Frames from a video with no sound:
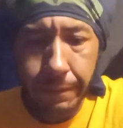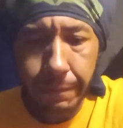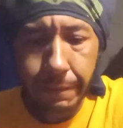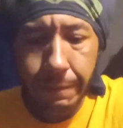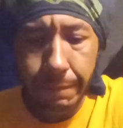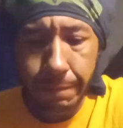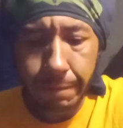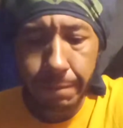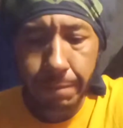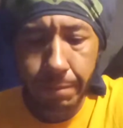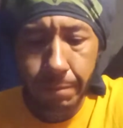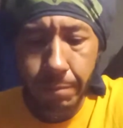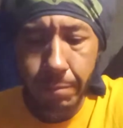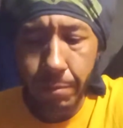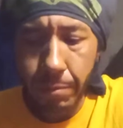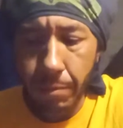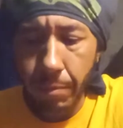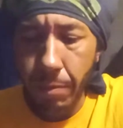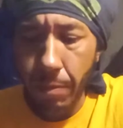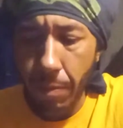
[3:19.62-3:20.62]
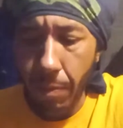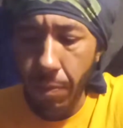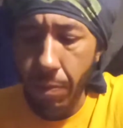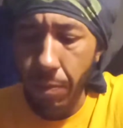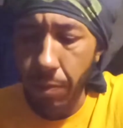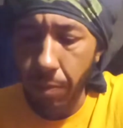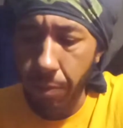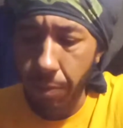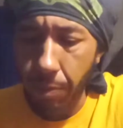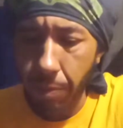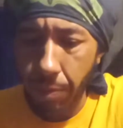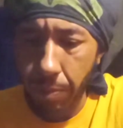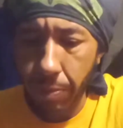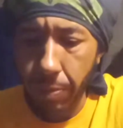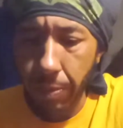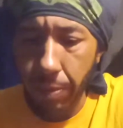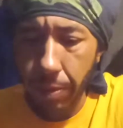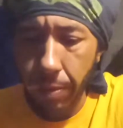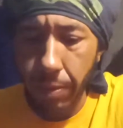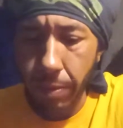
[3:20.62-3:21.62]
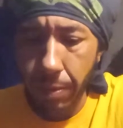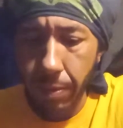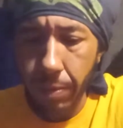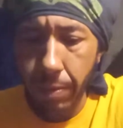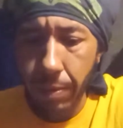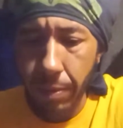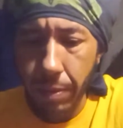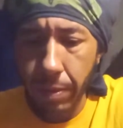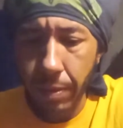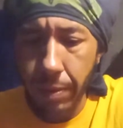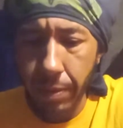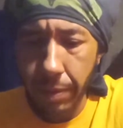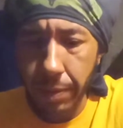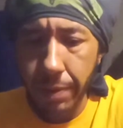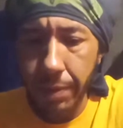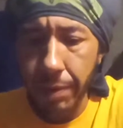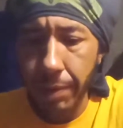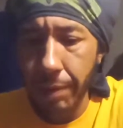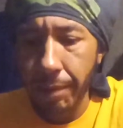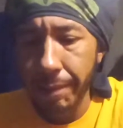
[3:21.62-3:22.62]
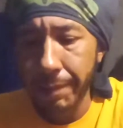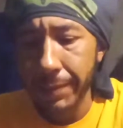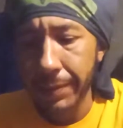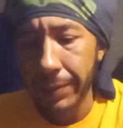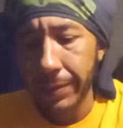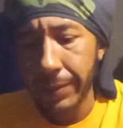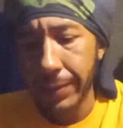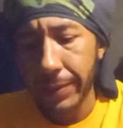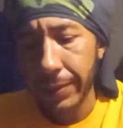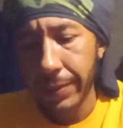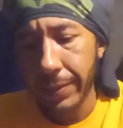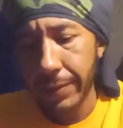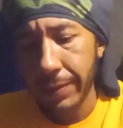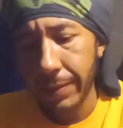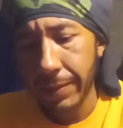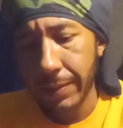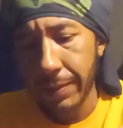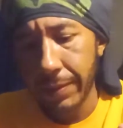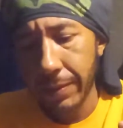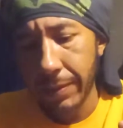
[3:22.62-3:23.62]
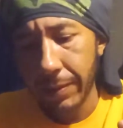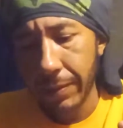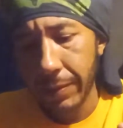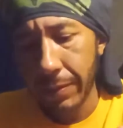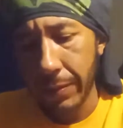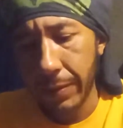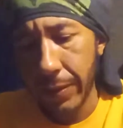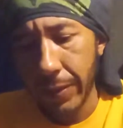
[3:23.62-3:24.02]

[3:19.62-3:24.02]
[no speech]